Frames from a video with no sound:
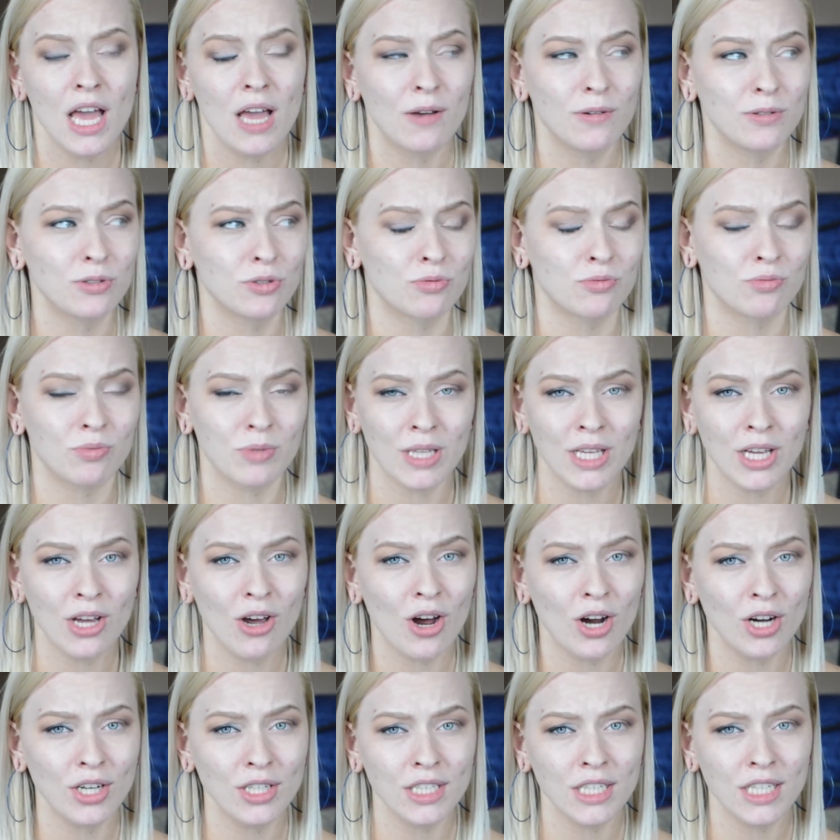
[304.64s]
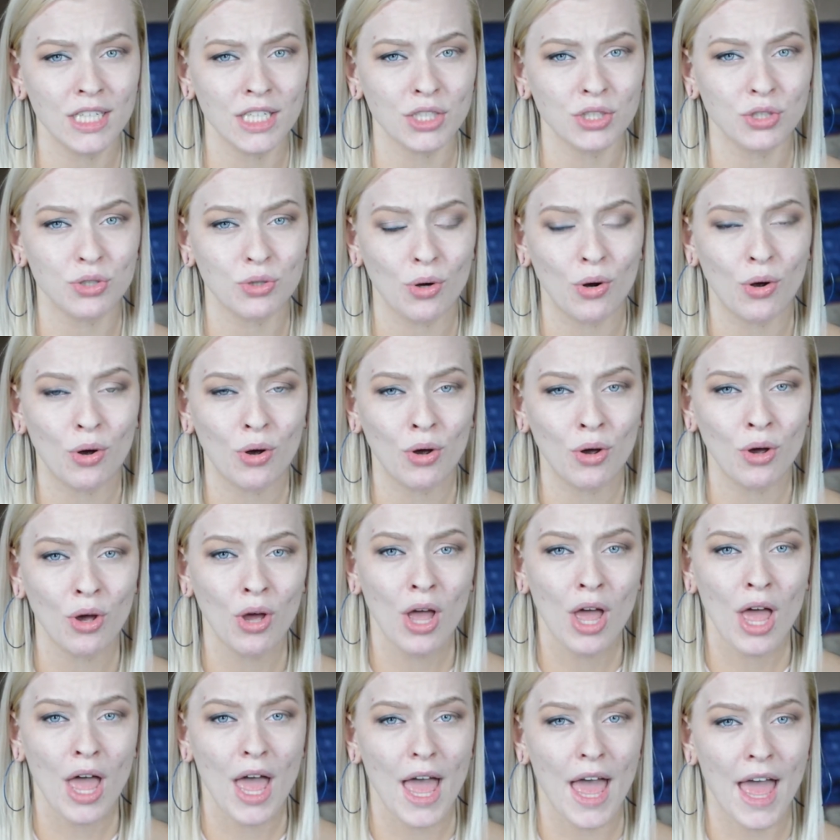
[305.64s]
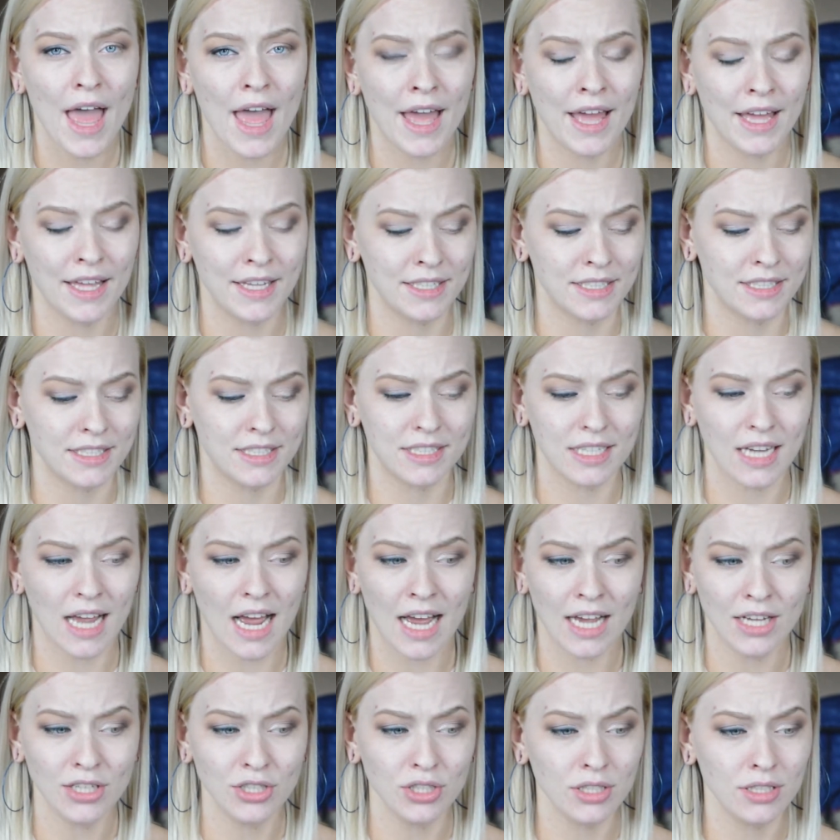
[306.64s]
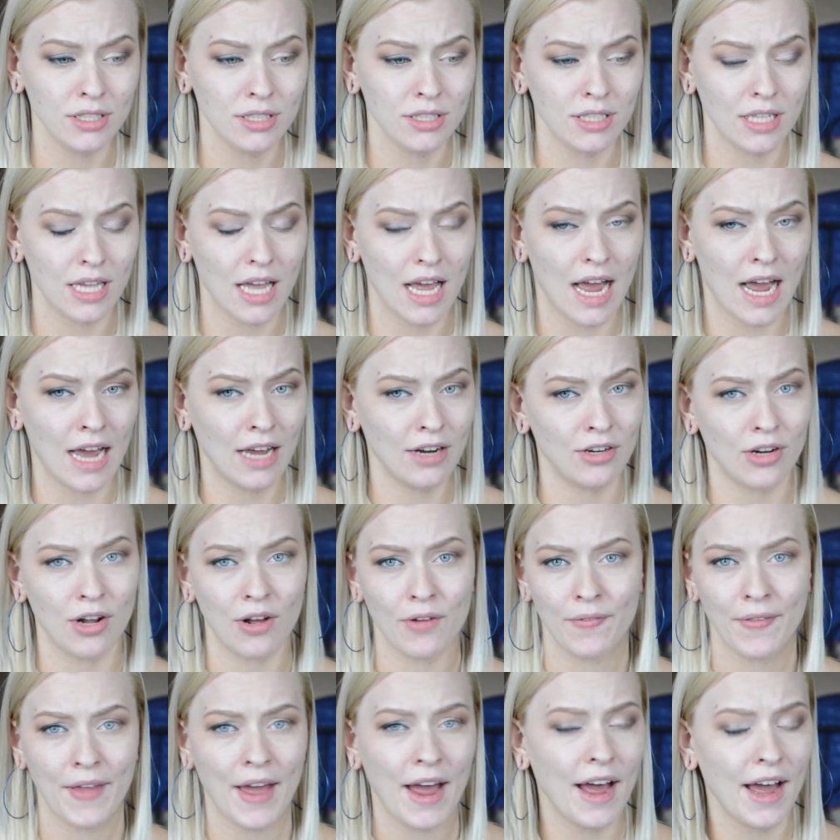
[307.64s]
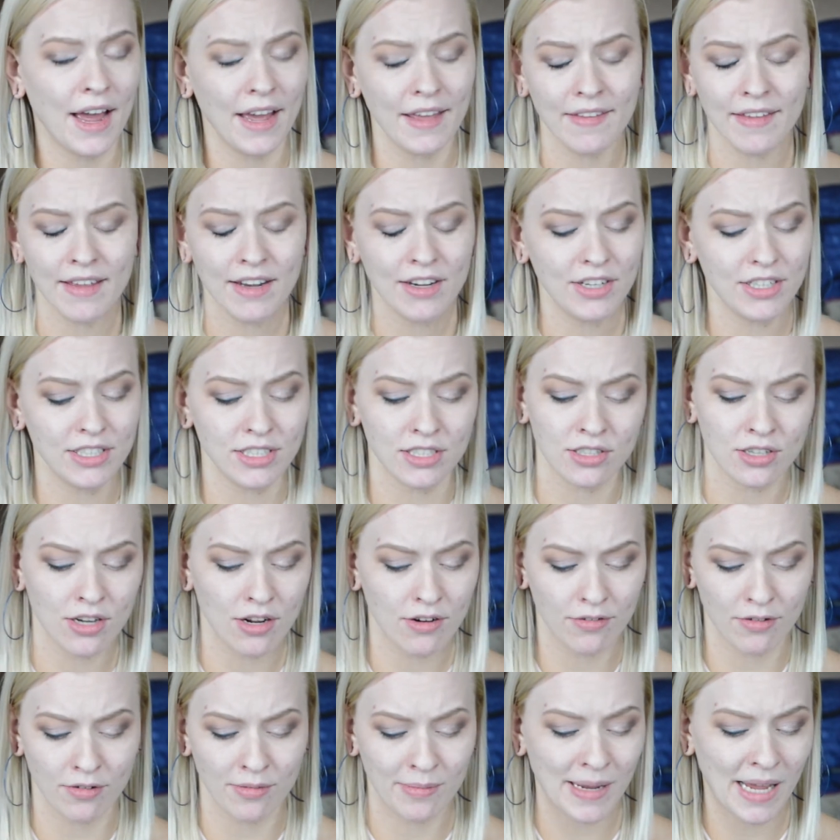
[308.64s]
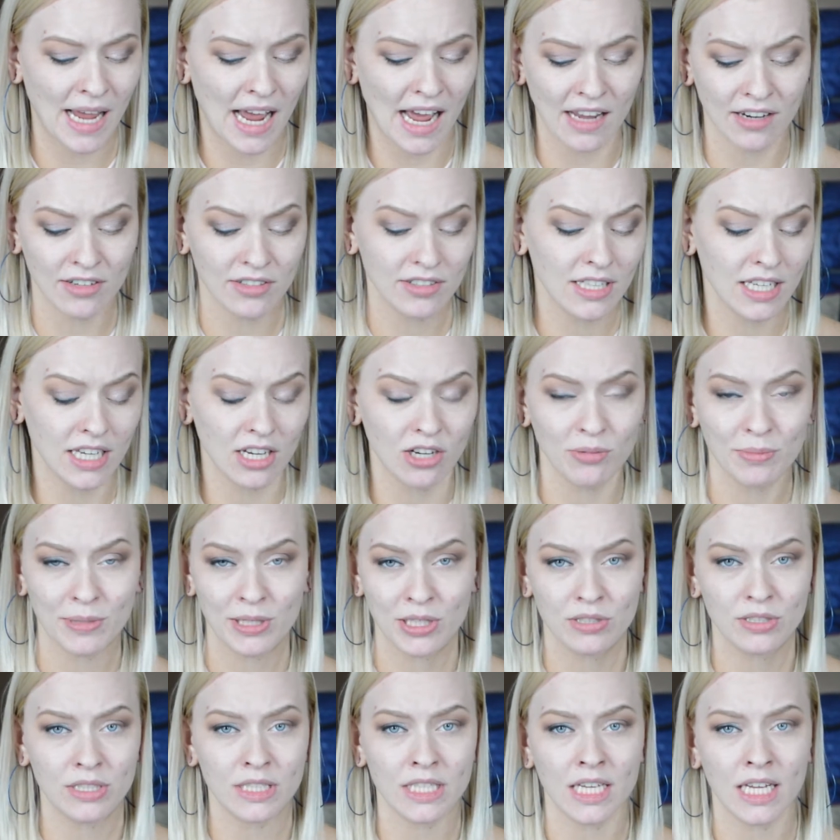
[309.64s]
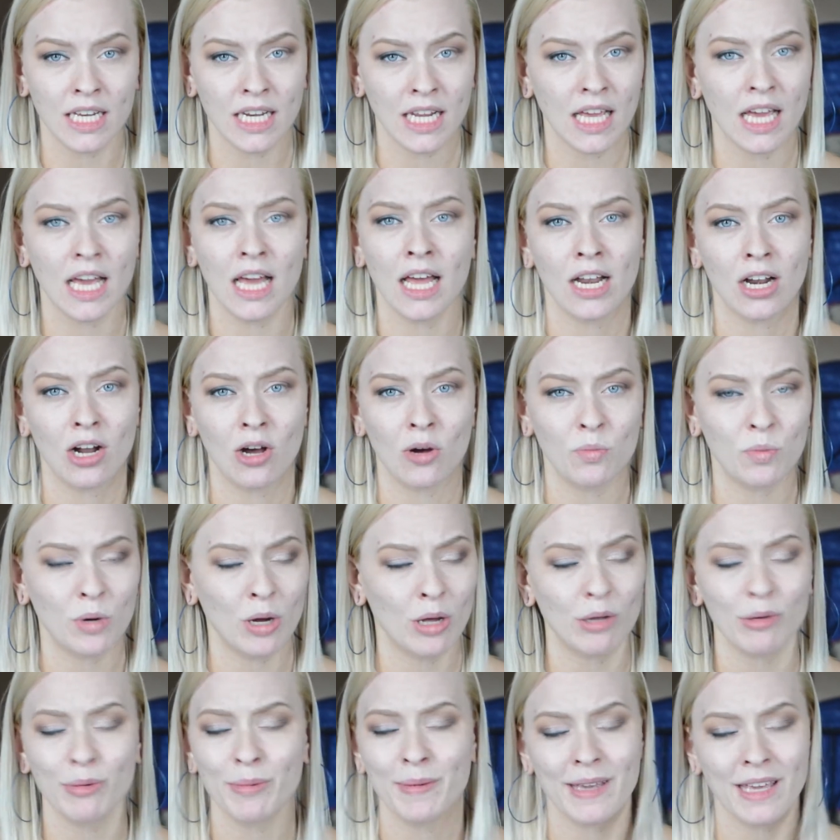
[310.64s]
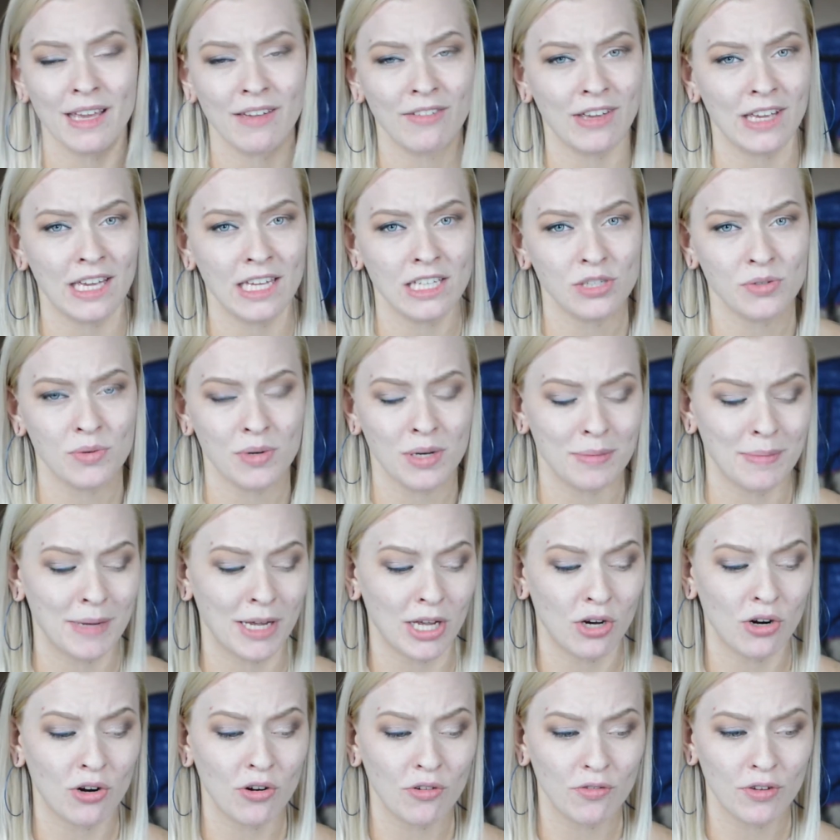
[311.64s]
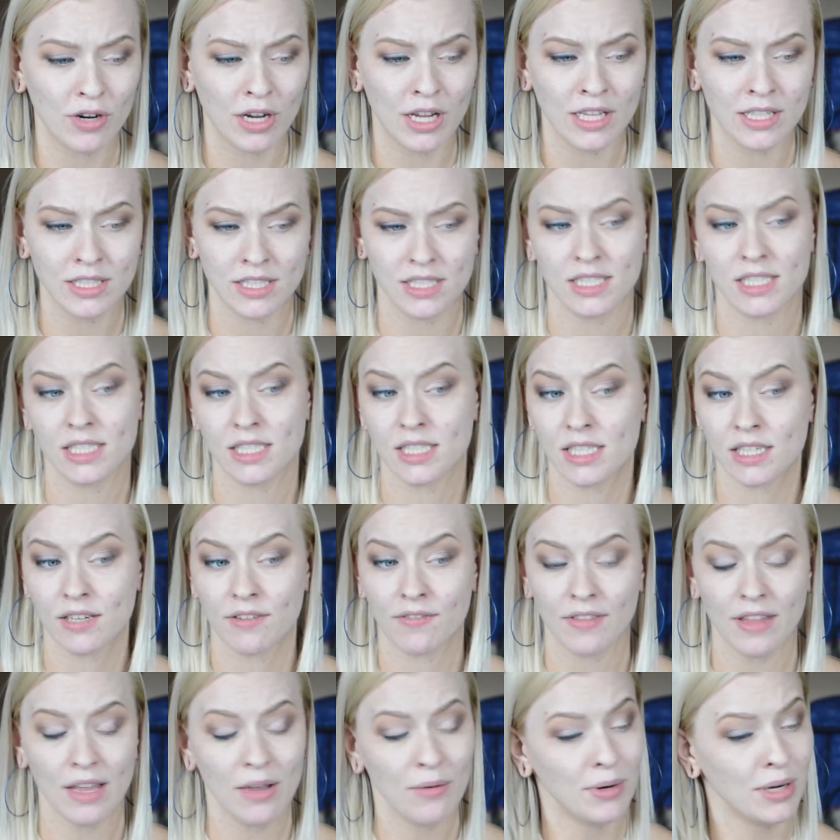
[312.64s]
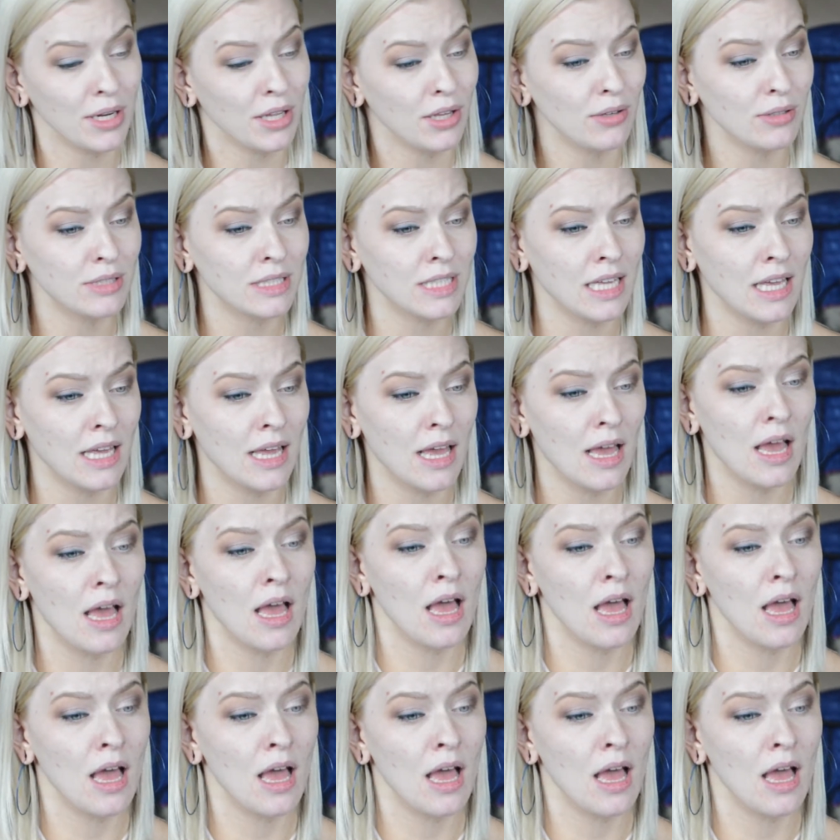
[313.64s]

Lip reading: It was really hard to control, and I don't know, that eyeliner is a no for me. I don't think I'll be using it again. I'll probably be giving it to one of my girlfriends to see if they want to use it.